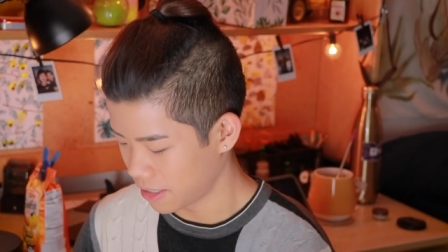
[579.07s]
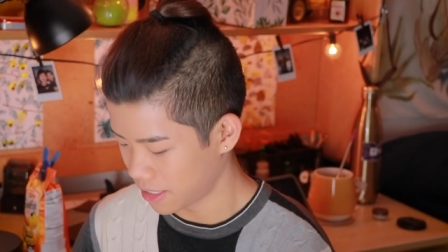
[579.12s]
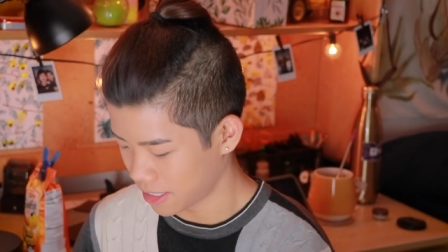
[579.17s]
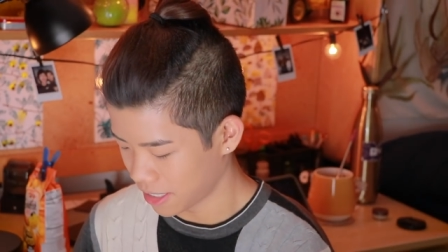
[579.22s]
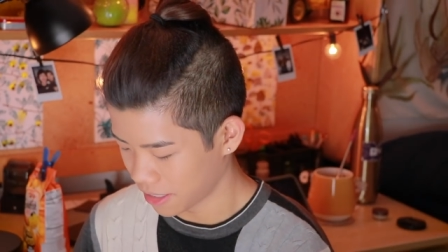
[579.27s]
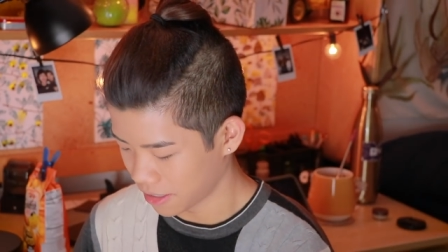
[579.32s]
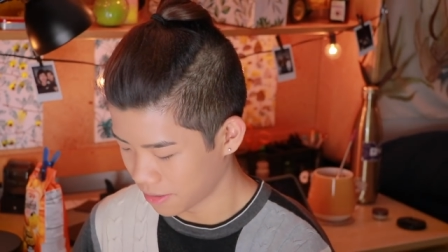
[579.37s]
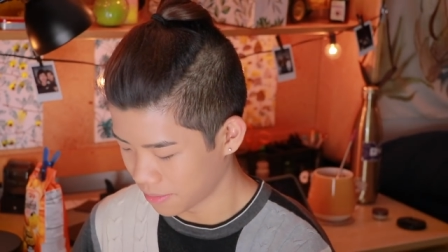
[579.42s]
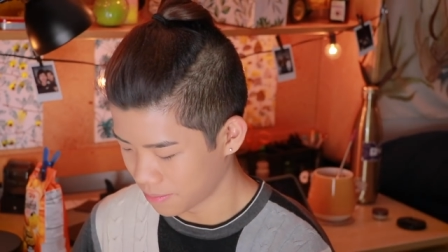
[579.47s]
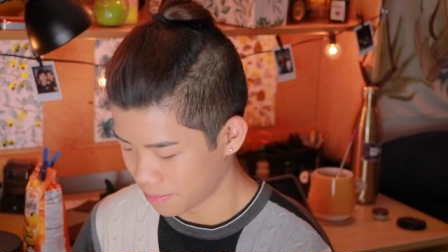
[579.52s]
It's
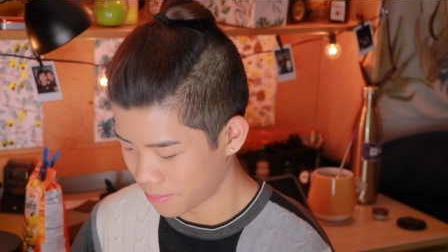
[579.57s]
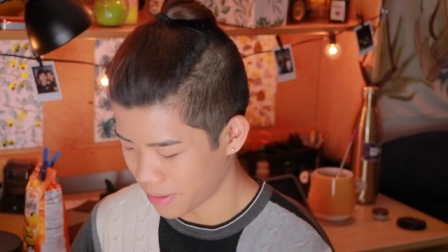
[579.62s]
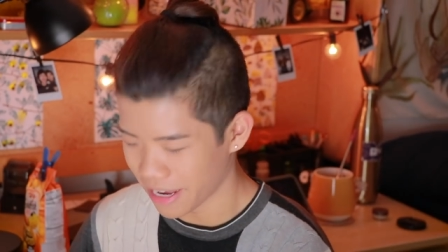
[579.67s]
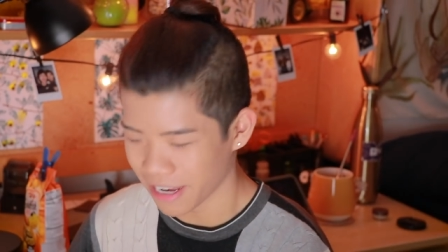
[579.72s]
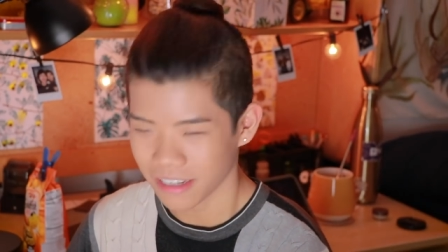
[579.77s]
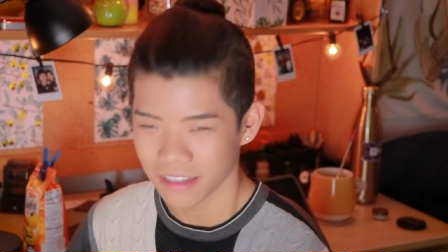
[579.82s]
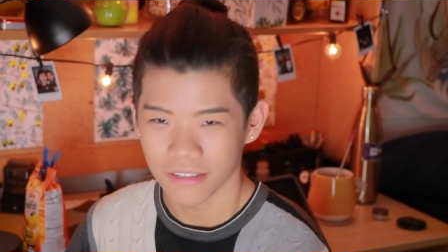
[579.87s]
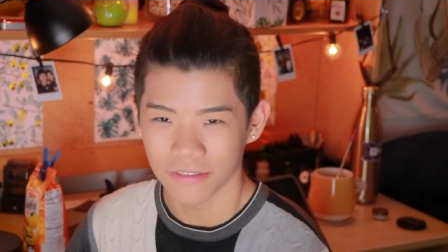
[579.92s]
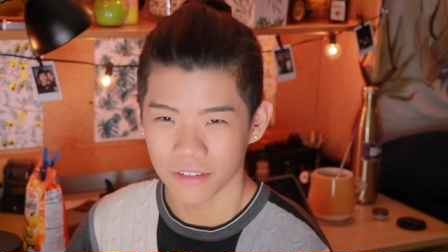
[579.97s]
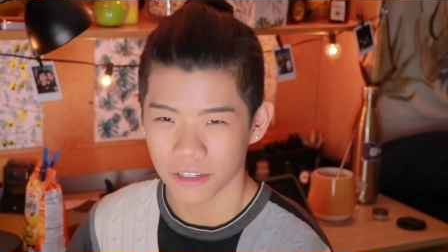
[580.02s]
like the
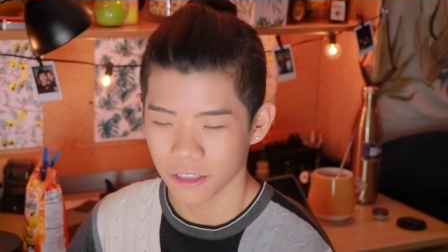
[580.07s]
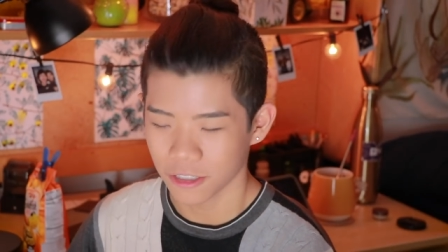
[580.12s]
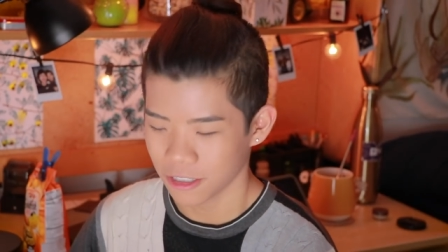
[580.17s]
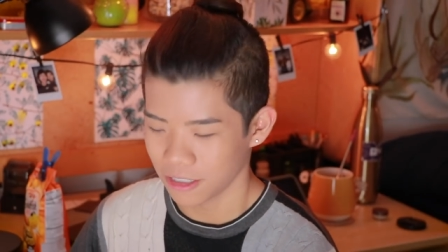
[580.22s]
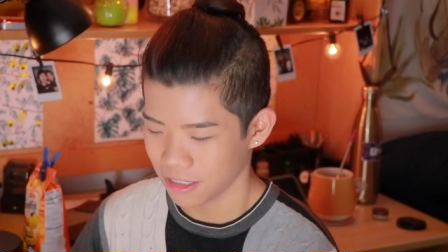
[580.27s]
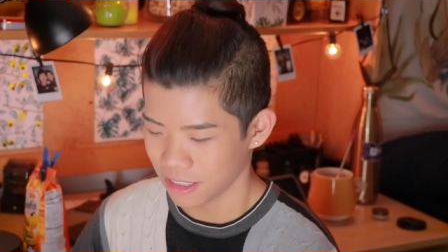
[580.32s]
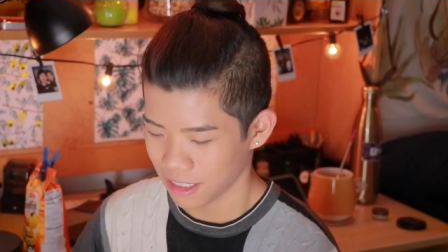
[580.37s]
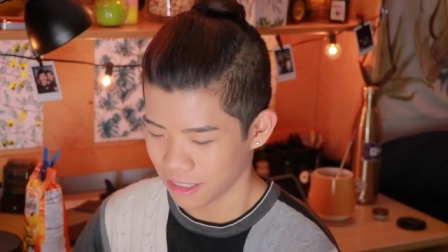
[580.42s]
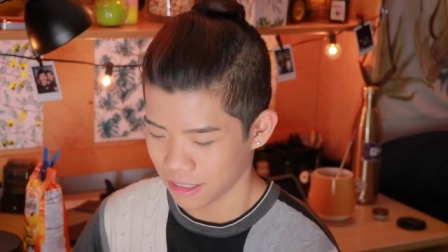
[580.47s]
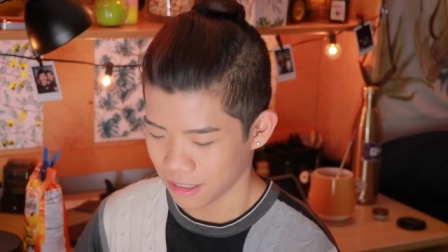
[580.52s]
baked
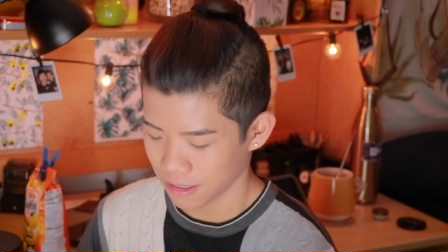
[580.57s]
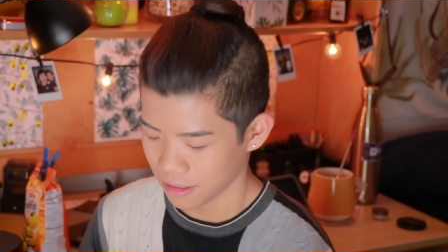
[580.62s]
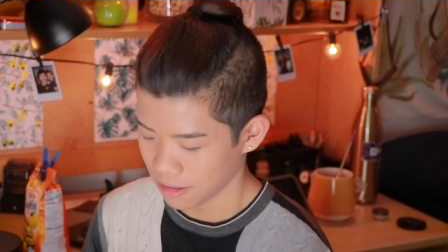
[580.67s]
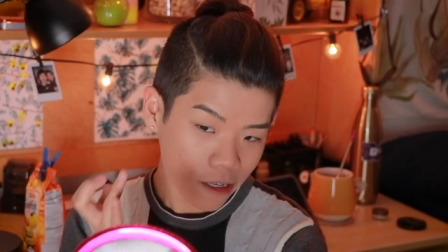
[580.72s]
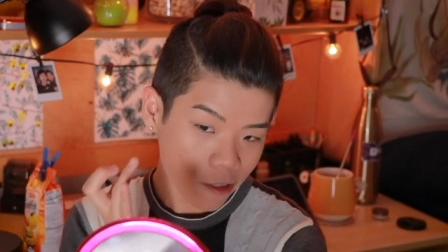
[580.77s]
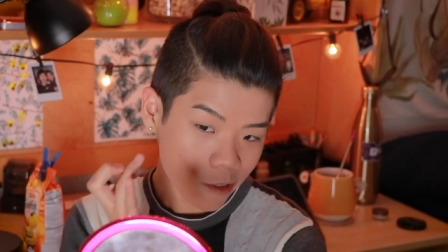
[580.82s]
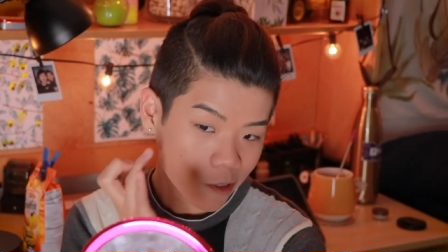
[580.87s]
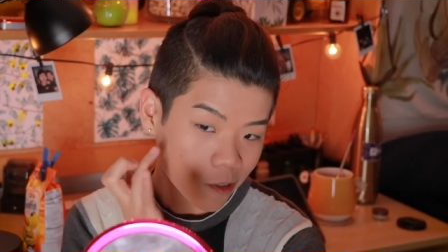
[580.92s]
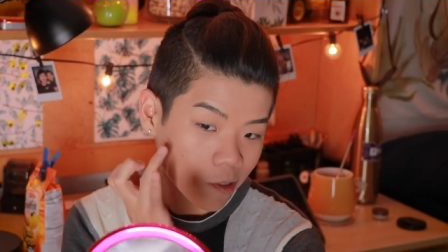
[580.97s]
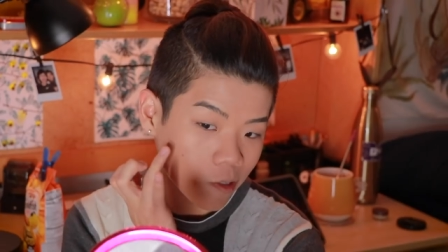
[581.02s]
versions I think. And
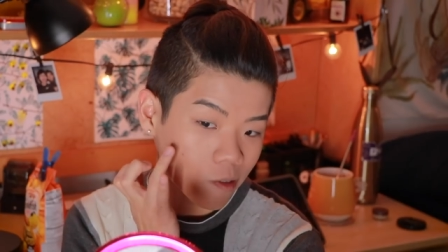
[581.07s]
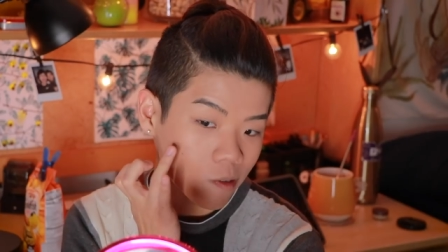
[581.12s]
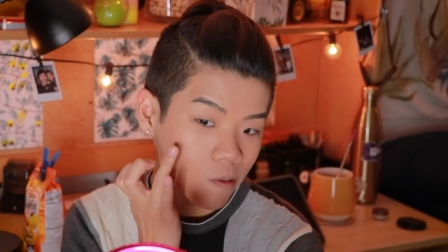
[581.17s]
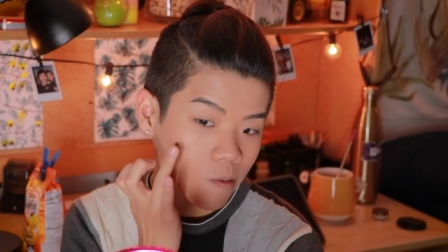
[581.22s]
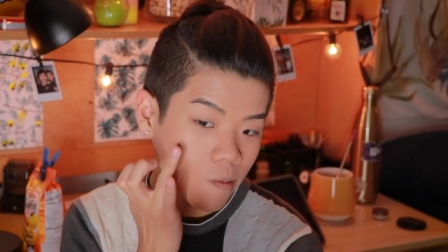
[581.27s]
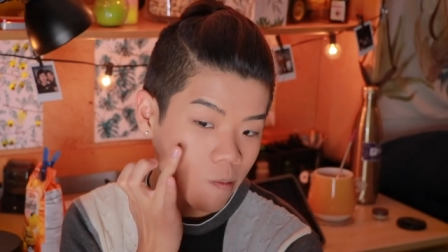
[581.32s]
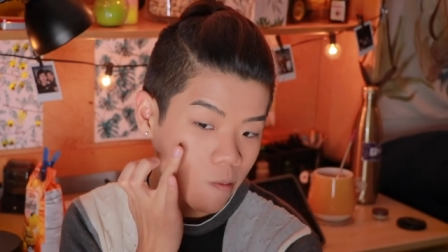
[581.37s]
I just